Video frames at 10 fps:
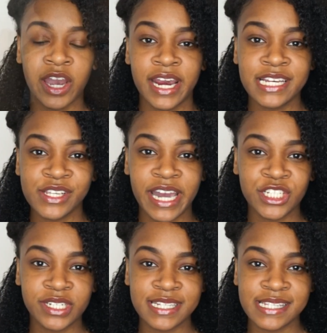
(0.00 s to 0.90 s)
right, so as
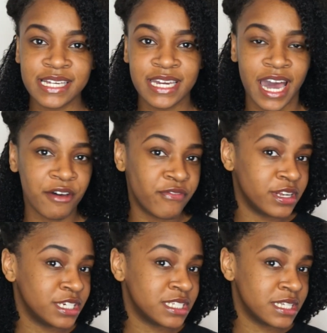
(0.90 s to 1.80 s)
you can see, I
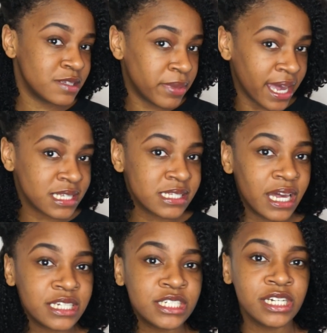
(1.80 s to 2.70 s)
finished this back
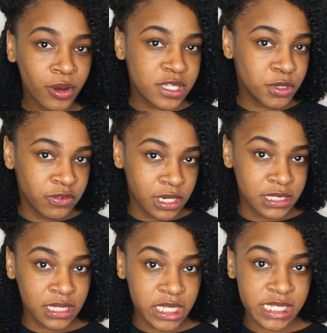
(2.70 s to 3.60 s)
section. I'm going to move on
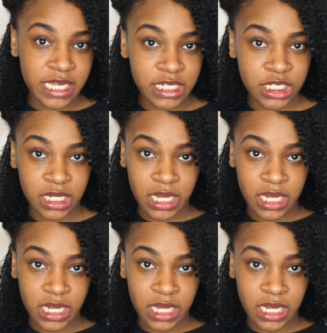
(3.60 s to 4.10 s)
to this section